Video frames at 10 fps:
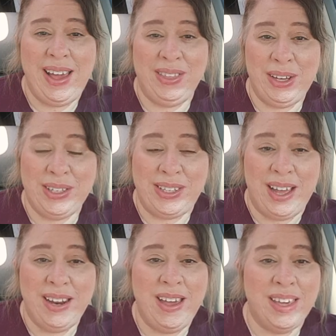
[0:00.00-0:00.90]
And like I
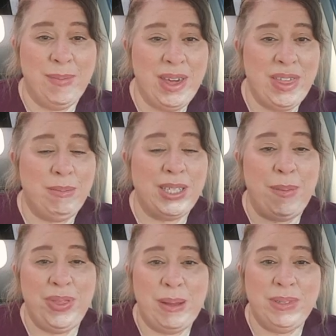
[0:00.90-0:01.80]
said, give me a thumbs
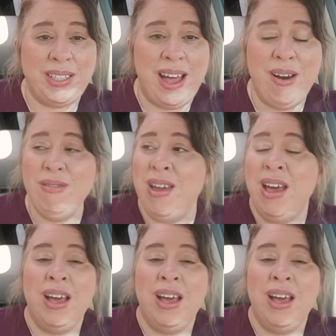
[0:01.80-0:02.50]
up, thumbs down.